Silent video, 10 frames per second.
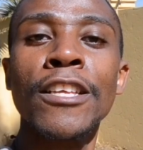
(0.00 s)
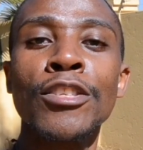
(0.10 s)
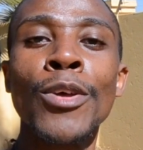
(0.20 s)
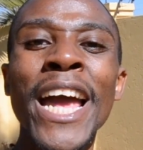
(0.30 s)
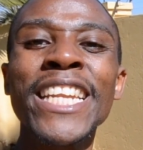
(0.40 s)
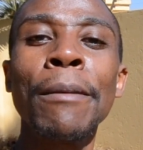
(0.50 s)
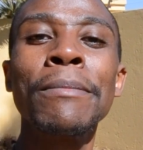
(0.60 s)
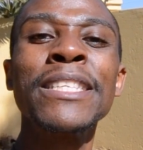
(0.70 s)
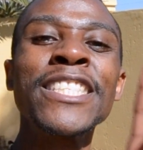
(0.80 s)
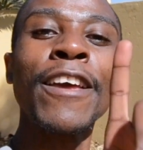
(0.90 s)
So at
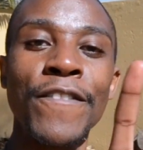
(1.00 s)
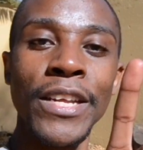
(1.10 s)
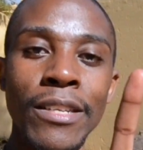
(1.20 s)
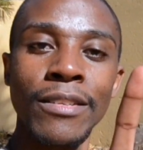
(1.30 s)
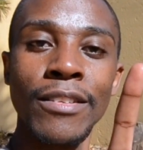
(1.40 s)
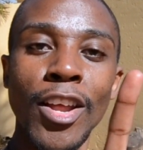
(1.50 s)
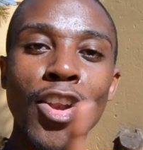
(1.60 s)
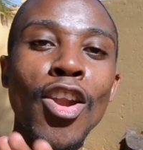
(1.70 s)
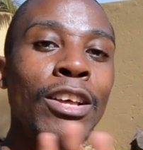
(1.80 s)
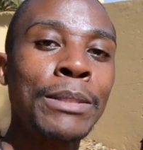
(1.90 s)
number 7,
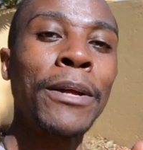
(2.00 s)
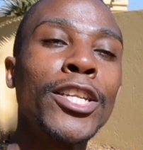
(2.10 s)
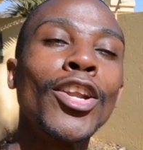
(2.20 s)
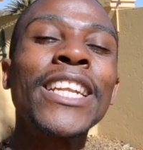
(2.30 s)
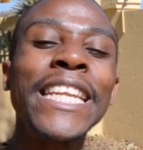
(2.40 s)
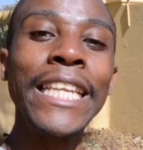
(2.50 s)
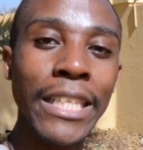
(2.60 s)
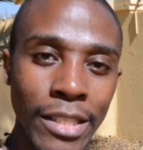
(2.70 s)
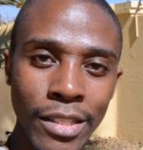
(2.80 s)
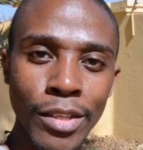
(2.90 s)
last but not
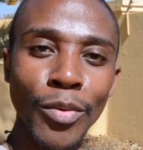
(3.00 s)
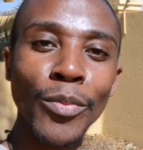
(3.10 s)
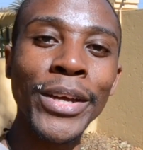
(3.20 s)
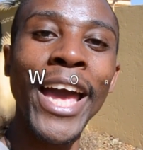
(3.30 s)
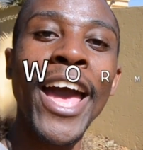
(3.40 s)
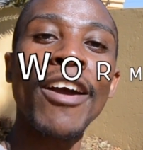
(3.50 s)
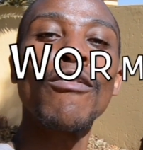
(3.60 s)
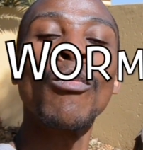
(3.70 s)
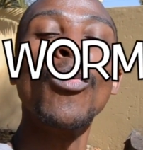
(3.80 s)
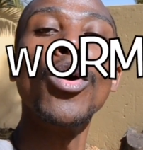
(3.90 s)
least, we have
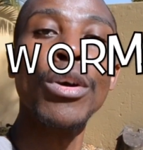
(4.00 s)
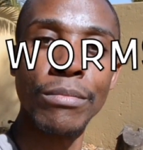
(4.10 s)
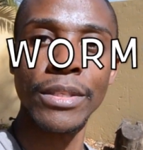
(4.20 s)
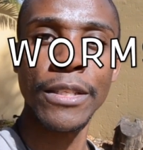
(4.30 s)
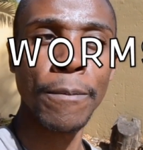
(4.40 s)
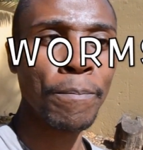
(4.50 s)
worms.